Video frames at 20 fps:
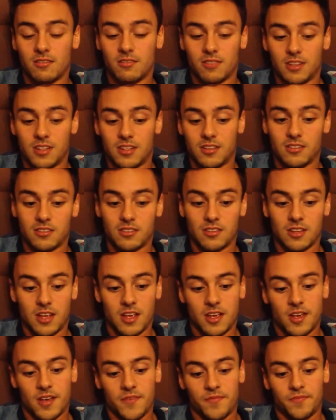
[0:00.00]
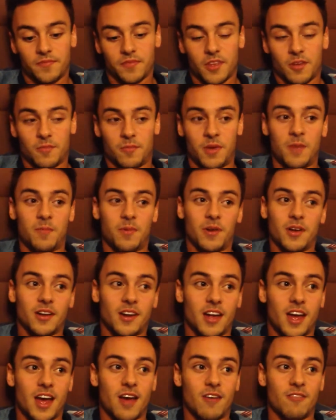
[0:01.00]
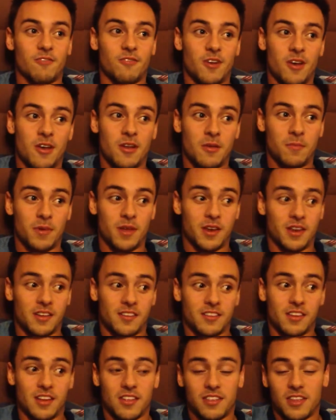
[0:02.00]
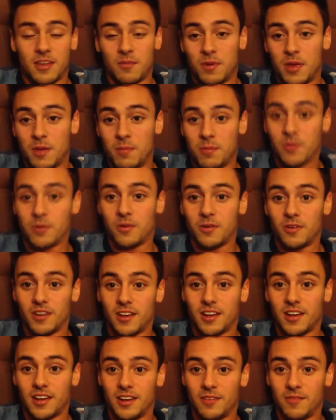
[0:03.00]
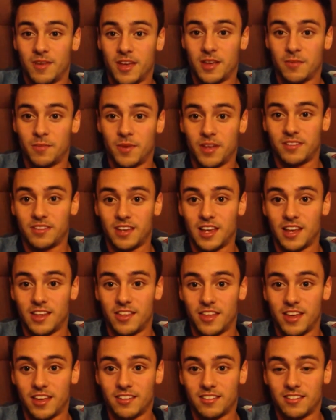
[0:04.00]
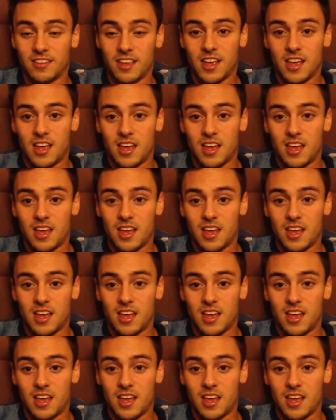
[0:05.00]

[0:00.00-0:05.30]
And people are going to have their own opinions, and I think people are going to make a big deal of this.